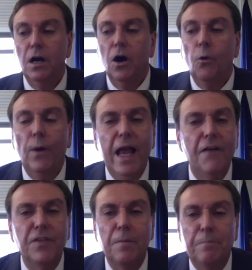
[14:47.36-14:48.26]
we
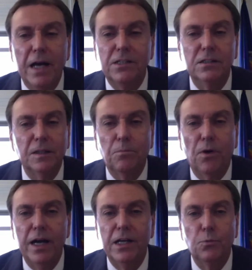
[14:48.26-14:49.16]
have the best and the
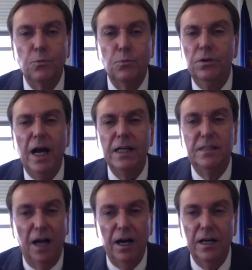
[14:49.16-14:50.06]
brightest. We're not
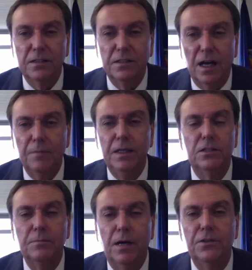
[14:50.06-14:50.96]
duds. I've been in some
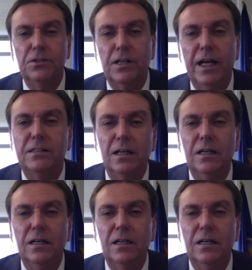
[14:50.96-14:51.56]
other states.